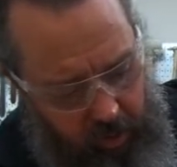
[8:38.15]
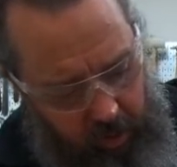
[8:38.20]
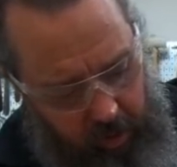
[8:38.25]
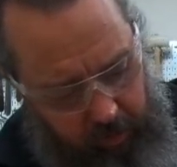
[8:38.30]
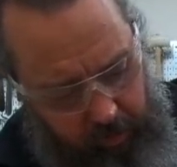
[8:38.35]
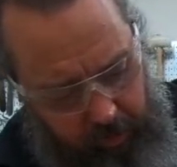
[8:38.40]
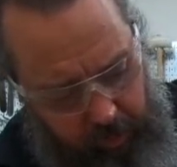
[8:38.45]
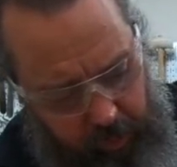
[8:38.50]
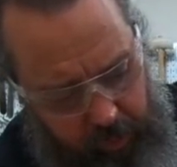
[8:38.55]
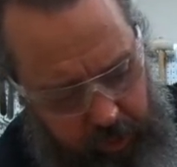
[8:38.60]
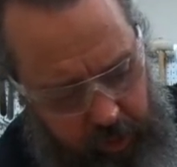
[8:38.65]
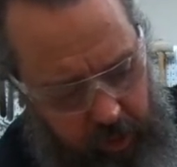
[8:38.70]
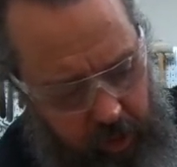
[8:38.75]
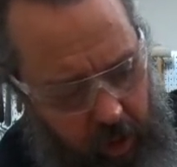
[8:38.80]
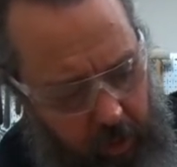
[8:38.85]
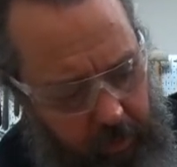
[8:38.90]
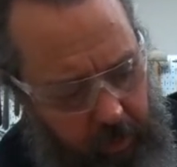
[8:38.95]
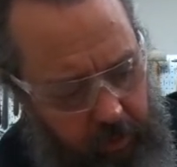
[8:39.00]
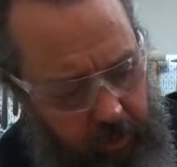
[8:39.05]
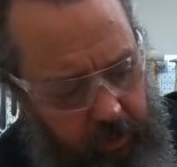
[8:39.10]
and pushing
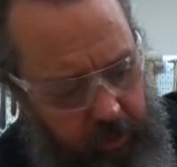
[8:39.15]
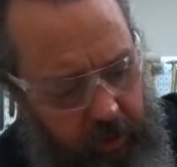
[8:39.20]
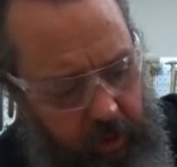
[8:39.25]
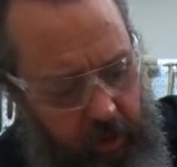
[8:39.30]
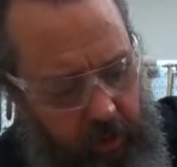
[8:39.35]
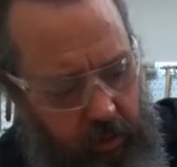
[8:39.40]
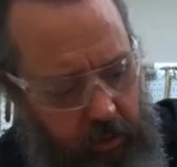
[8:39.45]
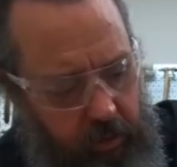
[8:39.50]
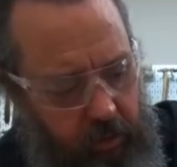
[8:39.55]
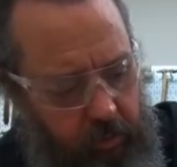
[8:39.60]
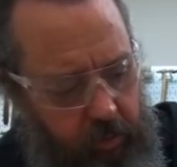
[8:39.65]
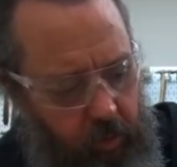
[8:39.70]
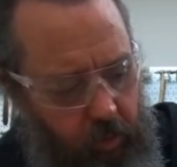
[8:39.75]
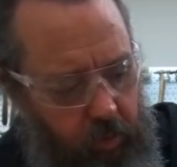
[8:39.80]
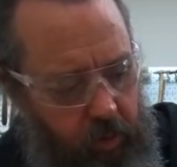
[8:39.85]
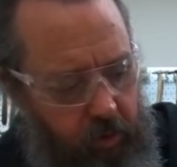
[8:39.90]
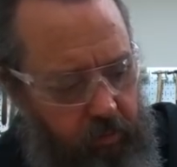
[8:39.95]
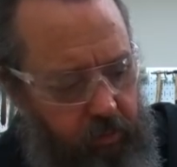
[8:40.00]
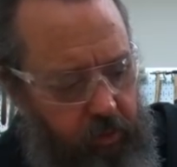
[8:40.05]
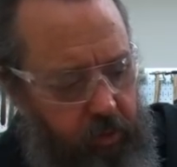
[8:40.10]
up on the tank a little bit
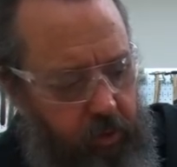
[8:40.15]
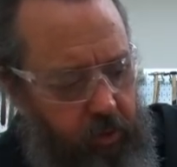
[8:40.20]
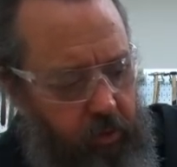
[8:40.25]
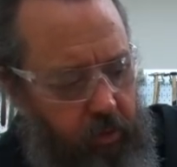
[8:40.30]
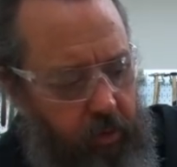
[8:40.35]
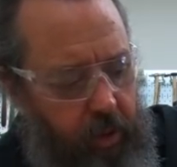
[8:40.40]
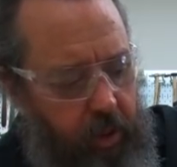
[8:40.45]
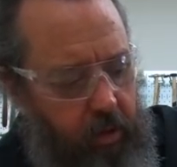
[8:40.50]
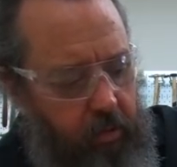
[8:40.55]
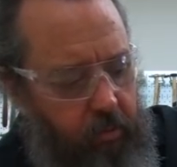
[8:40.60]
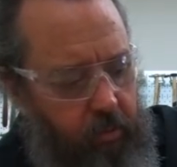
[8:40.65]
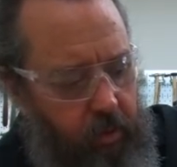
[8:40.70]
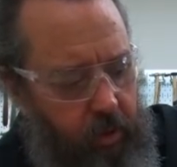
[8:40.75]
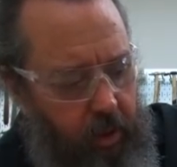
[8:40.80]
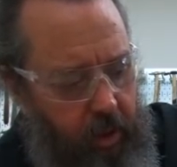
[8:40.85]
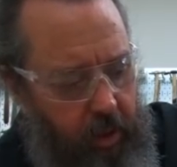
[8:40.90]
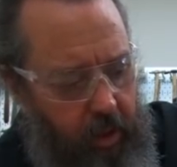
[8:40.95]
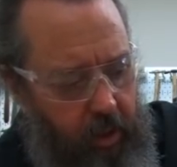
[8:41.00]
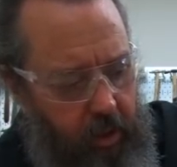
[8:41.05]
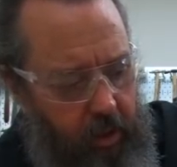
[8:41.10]
whenever you're doing that.
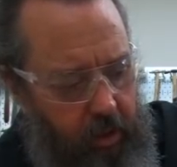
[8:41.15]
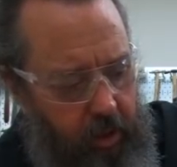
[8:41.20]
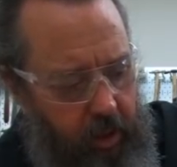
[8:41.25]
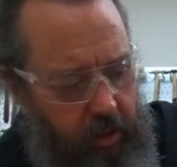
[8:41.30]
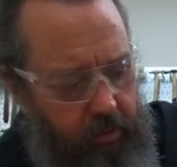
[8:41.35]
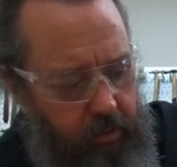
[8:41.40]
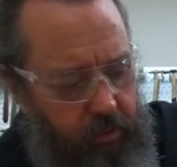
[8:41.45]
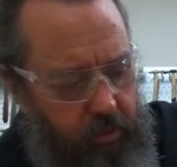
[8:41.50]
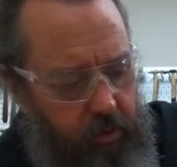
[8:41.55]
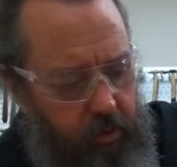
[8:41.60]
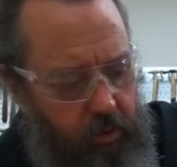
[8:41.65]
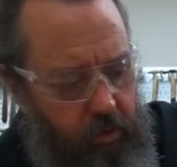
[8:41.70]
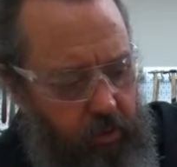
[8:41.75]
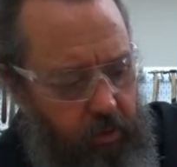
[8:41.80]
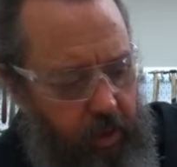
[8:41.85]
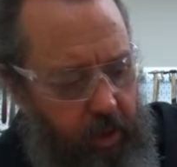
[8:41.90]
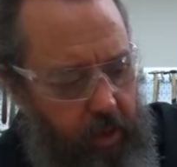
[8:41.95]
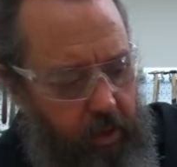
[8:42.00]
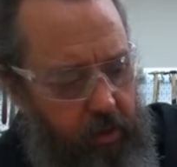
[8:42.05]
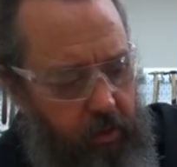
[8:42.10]
And as you do
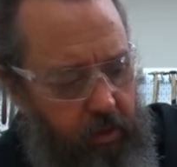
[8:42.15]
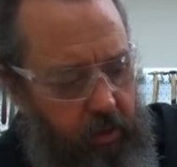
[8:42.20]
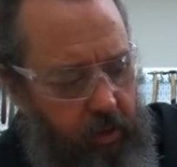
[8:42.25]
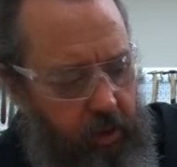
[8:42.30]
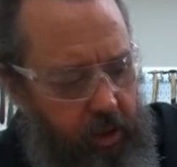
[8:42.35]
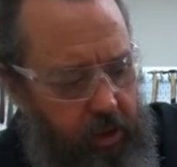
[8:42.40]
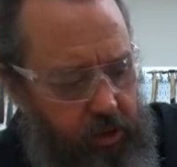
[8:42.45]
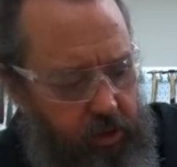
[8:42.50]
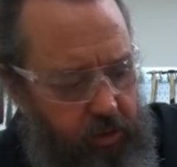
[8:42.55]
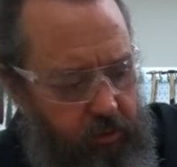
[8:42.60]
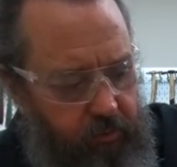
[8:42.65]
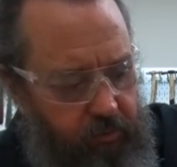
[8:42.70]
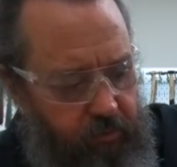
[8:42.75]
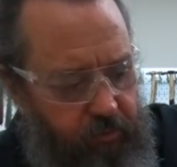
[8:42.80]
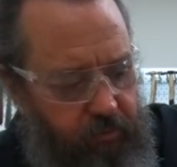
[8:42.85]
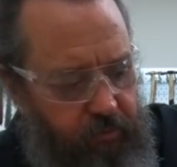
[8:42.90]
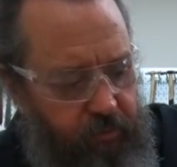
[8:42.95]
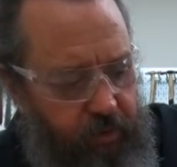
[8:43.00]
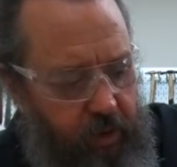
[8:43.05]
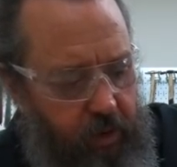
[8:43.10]
that, you can actually
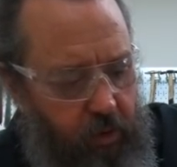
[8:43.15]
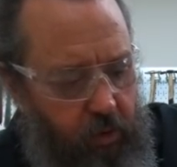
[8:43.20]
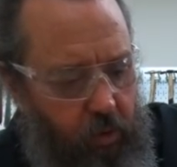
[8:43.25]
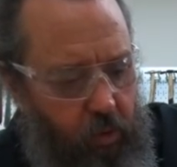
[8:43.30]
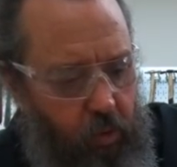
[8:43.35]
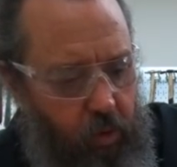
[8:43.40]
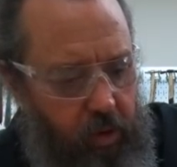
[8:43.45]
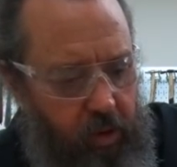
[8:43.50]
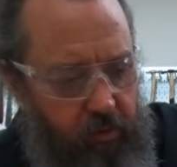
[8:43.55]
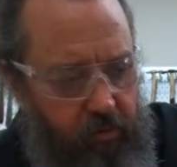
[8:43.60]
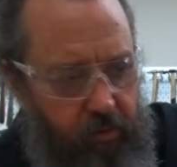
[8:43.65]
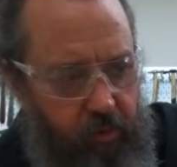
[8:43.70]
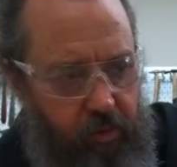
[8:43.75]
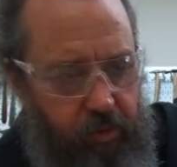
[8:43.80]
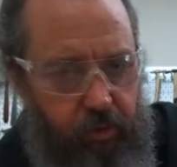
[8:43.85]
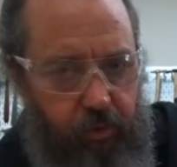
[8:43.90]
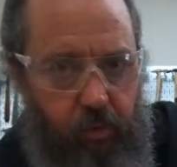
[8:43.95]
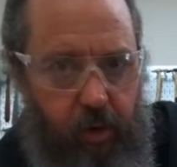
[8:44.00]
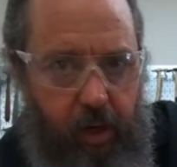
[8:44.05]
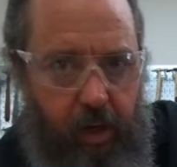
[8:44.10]
feel whenever the
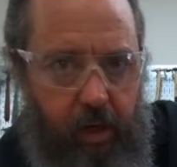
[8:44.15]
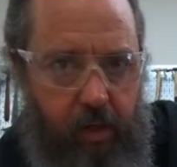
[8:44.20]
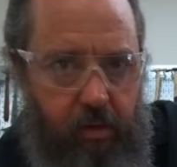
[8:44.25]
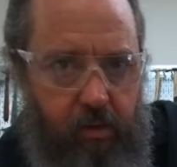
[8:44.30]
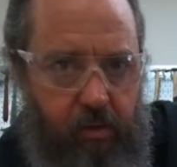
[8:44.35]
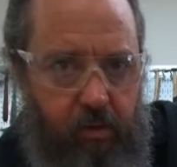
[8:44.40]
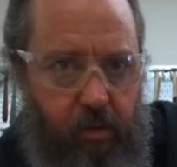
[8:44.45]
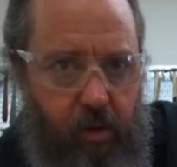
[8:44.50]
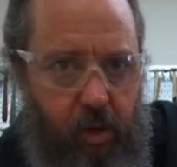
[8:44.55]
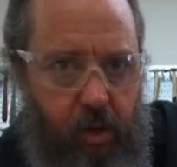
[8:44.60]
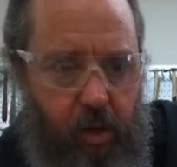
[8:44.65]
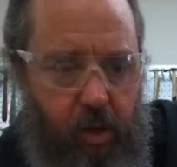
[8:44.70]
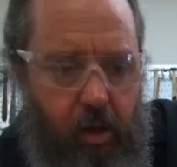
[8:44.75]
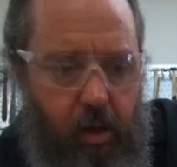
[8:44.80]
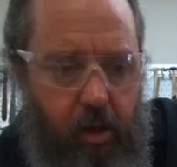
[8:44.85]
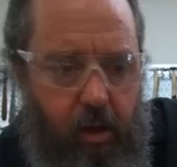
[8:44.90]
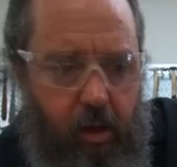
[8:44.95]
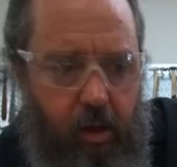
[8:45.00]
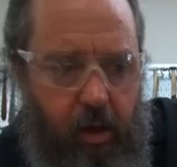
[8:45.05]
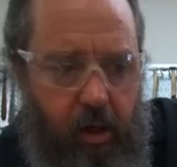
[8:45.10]
threads
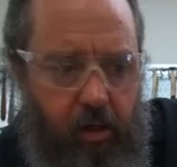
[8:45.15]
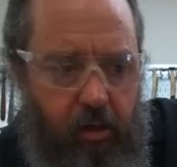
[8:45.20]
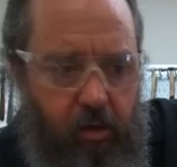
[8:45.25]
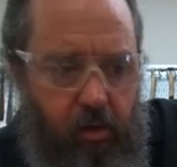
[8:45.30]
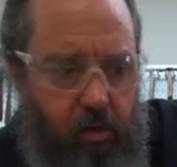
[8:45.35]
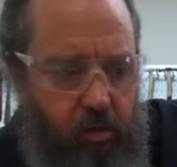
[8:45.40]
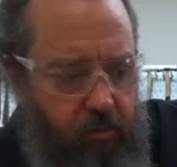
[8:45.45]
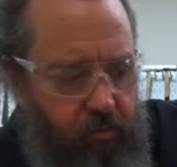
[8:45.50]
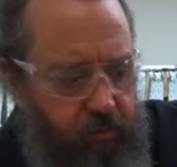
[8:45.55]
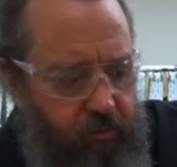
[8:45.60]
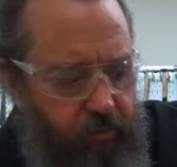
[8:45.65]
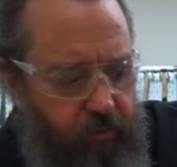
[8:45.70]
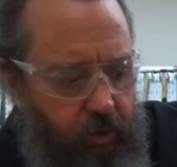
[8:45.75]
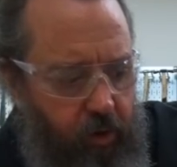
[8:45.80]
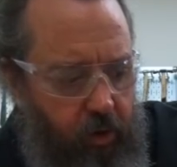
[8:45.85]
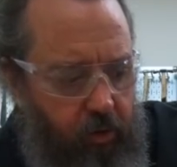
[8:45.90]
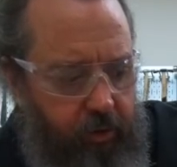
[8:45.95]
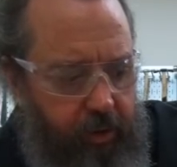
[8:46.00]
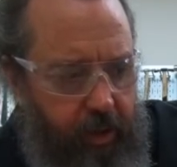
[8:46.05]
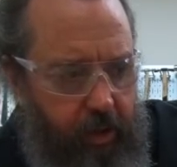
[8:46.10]
kind of
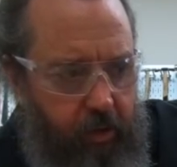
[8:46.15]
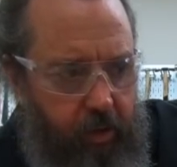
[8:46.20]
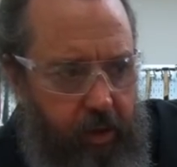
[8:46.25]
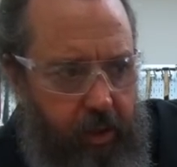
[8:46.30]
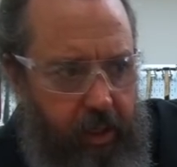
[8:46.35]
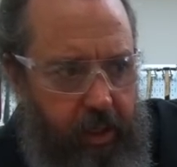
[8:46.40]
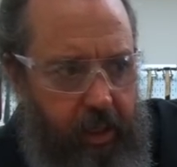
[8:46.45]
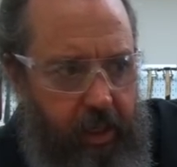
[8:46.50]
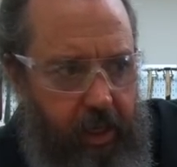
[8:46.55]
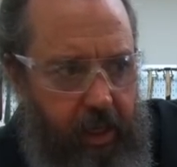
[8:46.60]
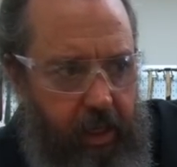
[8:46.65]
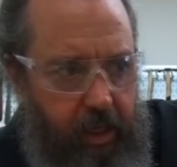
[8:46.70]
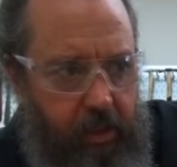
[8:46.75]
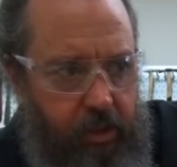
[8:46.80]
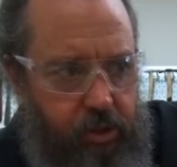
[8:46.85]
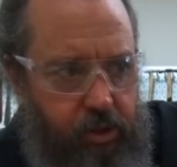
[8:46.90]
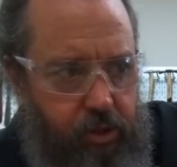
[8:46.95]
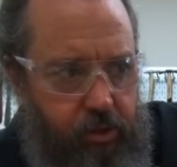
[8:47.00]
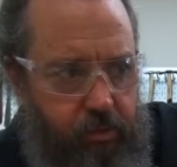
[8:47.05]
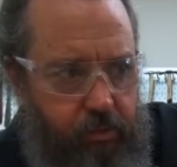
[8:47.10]
fall down and
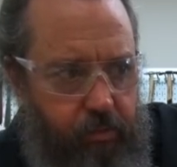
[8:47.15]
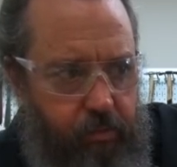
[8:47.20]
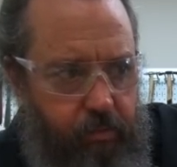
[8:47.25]
engage.